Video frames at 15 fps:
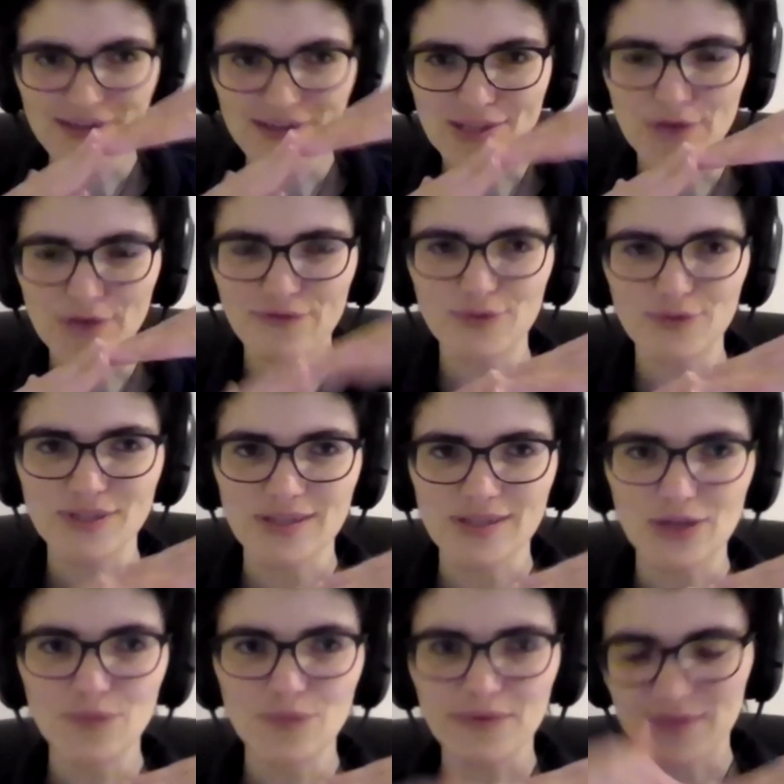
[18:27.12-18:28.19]
overall
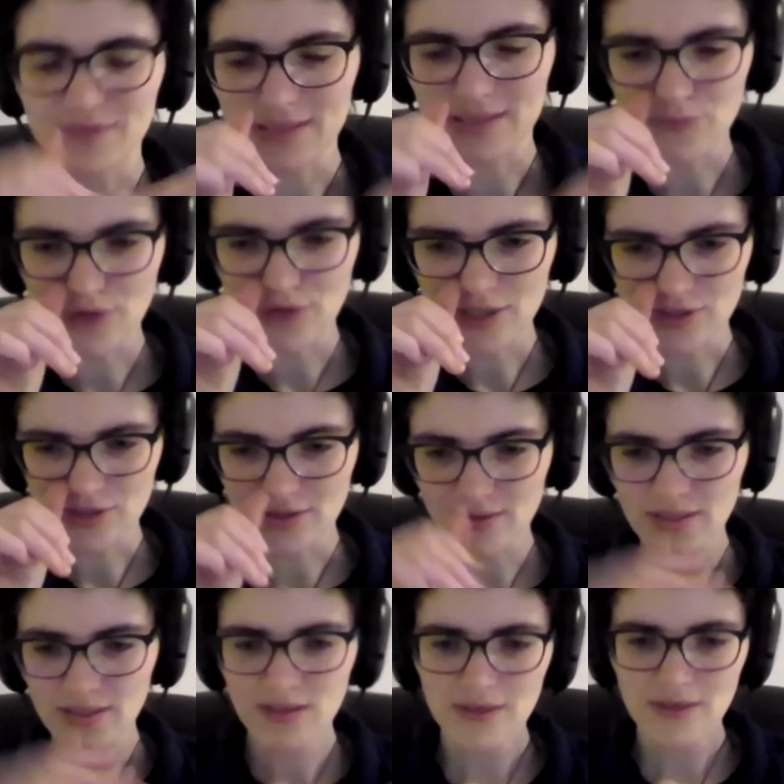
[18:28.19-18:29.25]
slope of the suppression.
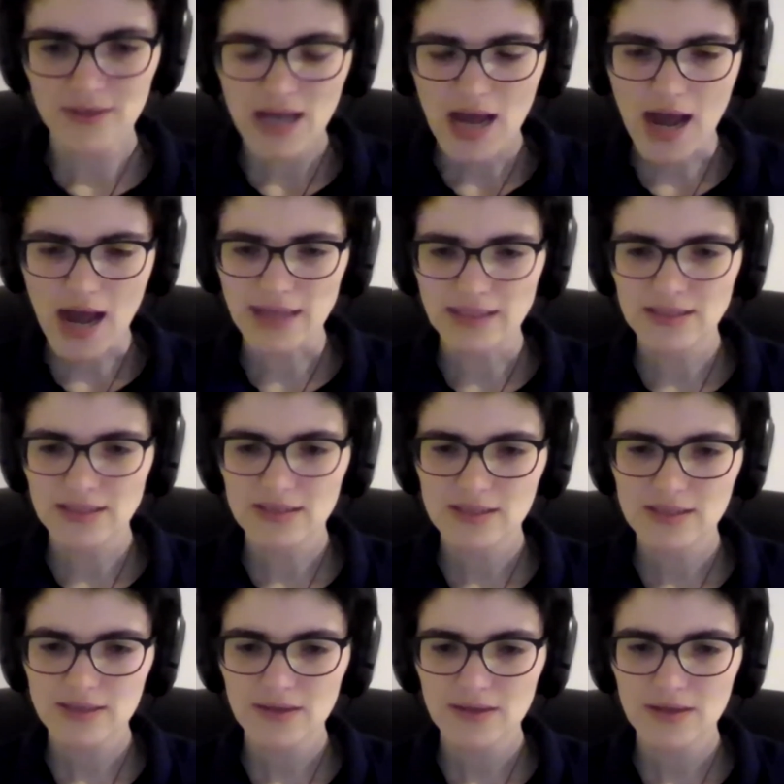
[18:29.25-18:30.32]
And
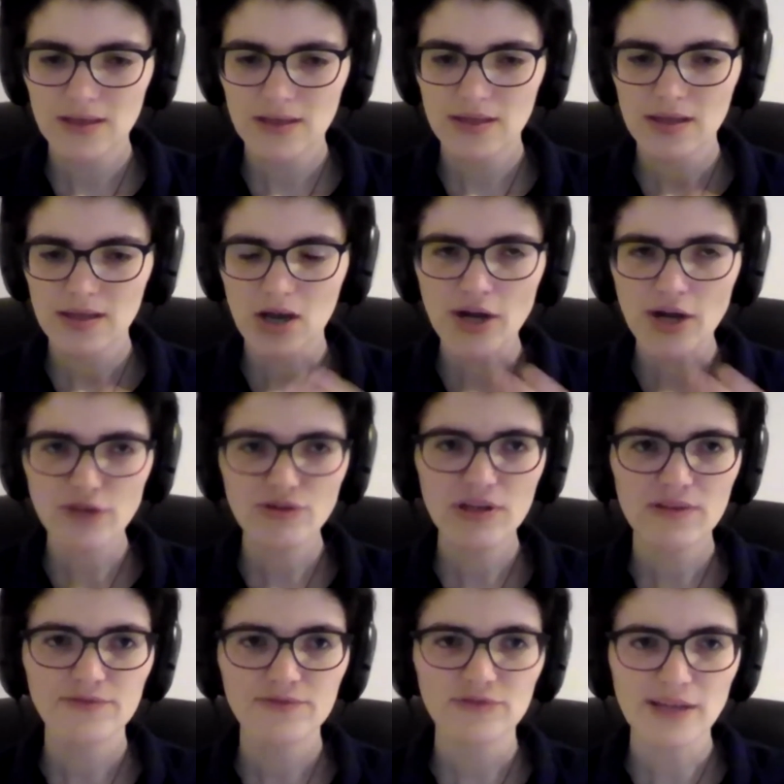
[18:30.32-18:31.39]
our
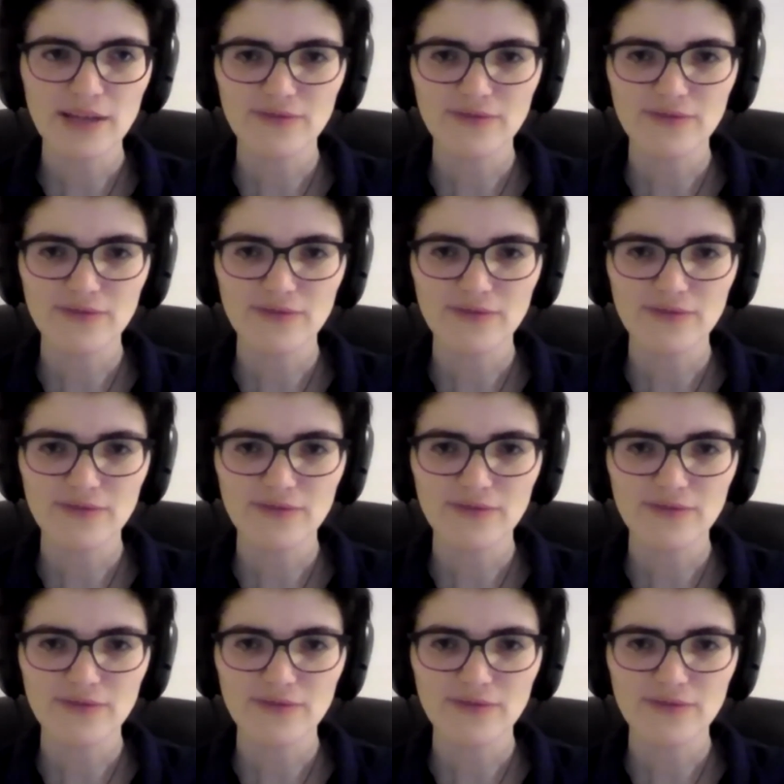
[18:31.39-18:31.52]
grid for alpha,